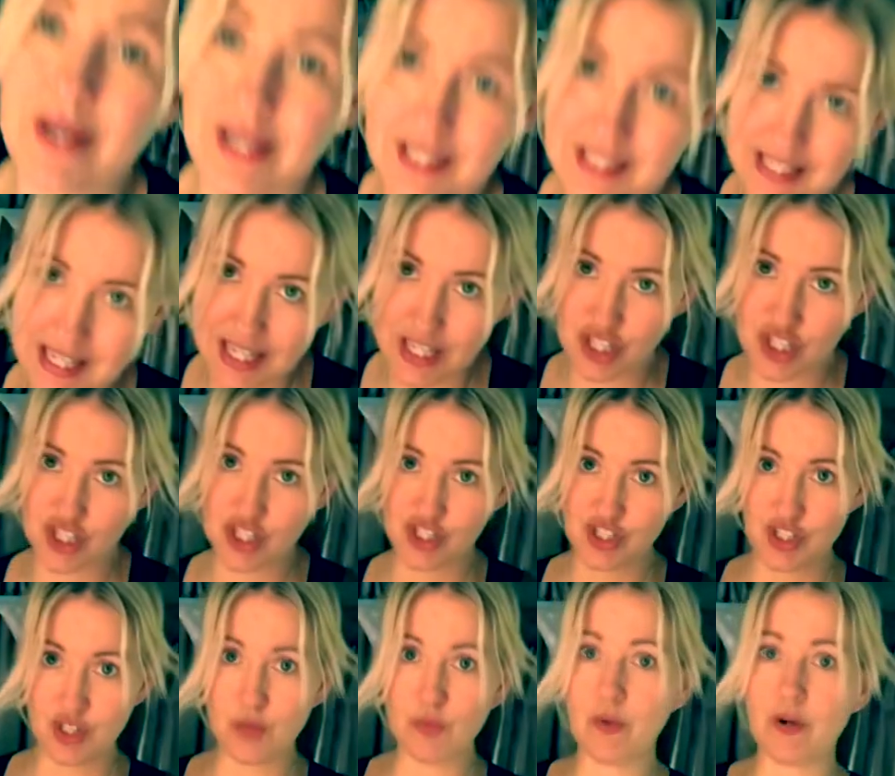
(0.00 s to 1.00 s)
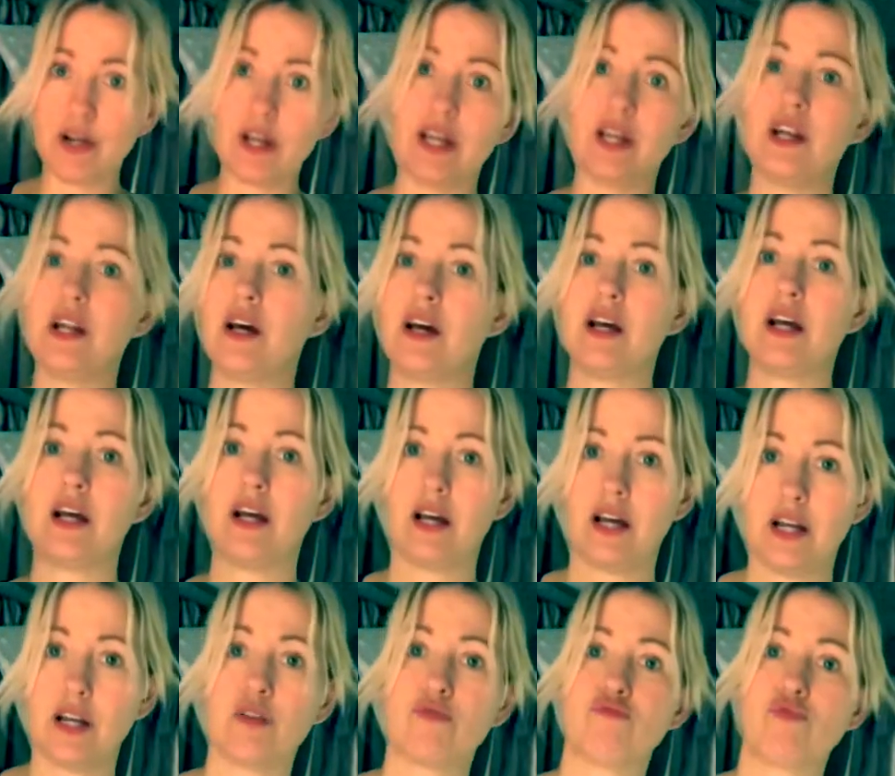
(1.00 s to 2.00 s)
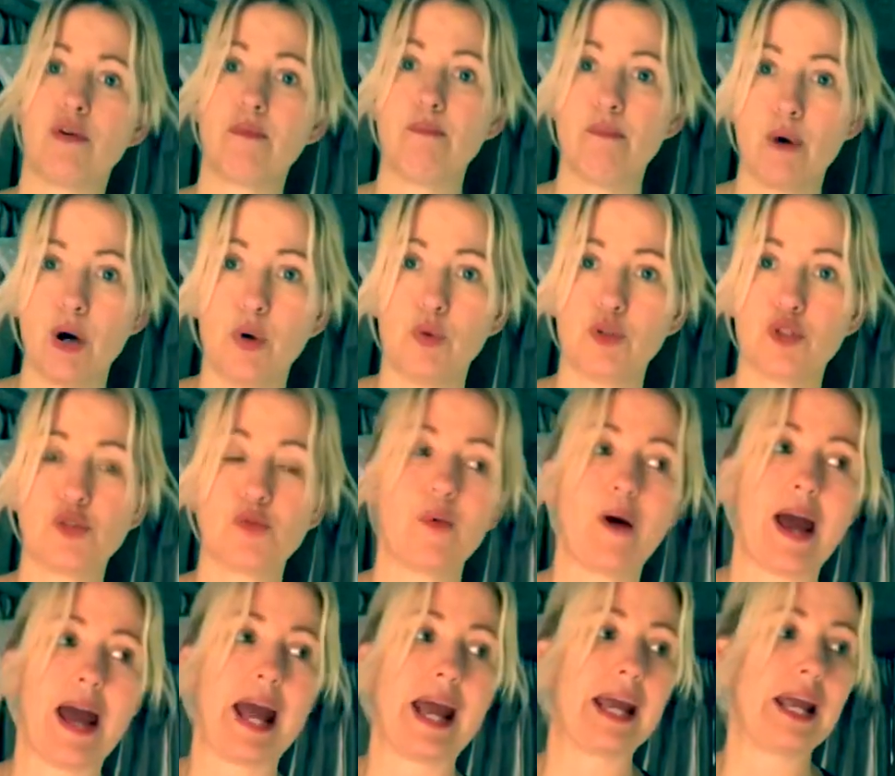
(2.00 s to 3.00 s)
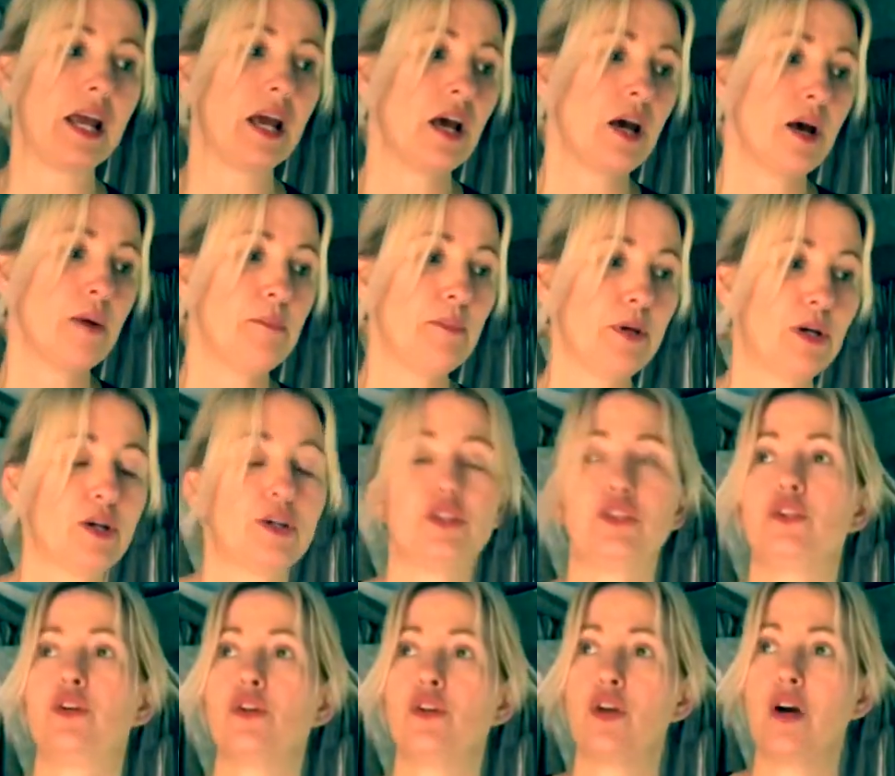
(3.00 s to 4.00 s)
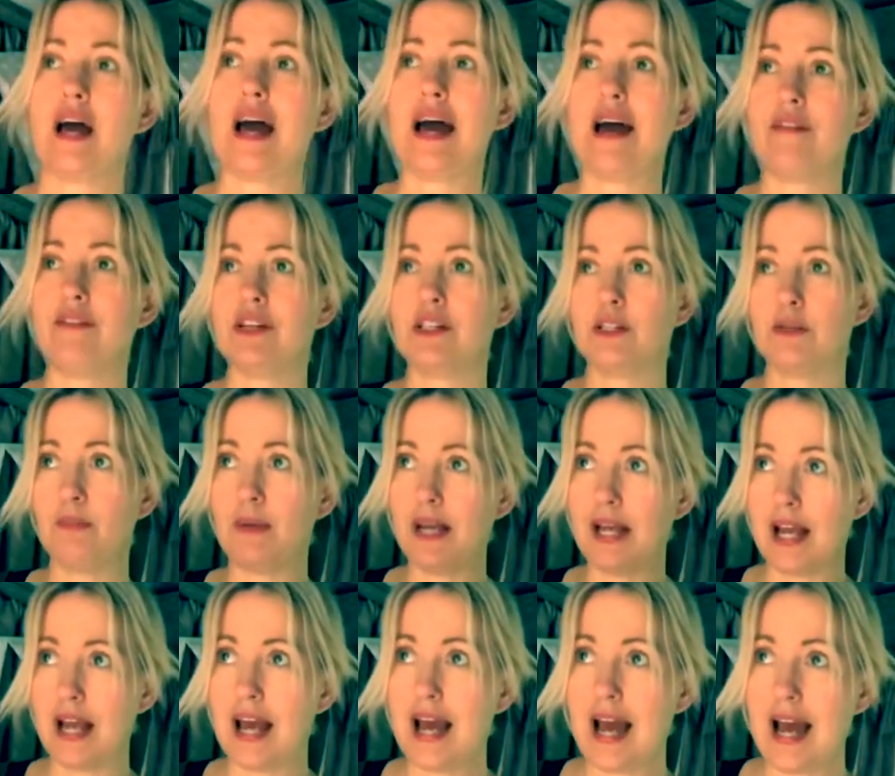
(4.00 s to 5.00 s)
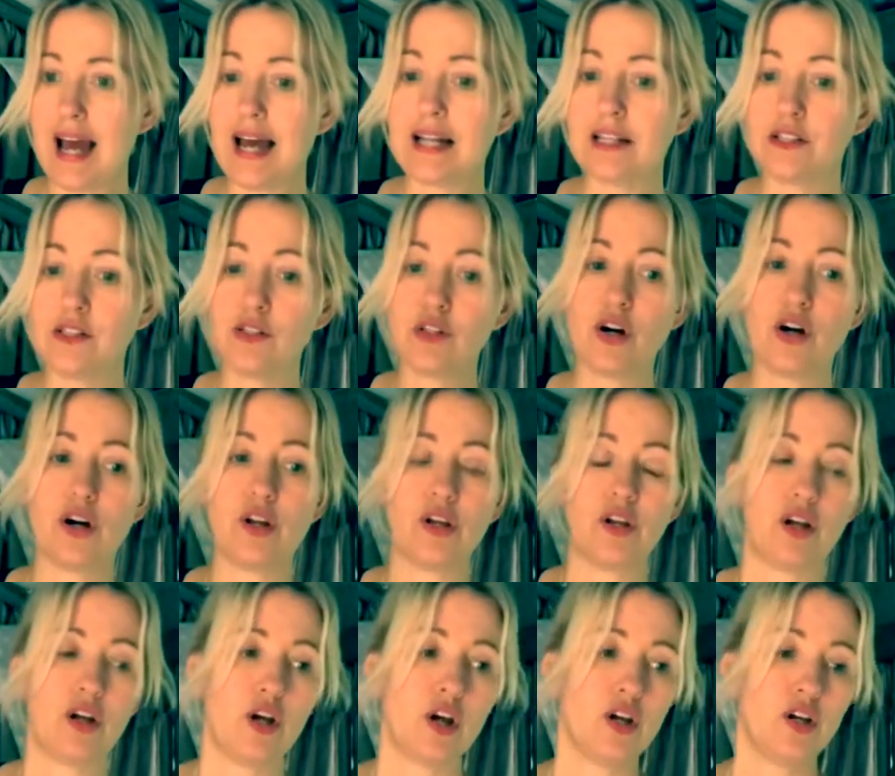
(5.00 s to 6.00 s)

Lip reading: meditations, you're working in a remote way because you're not having to be hands-on.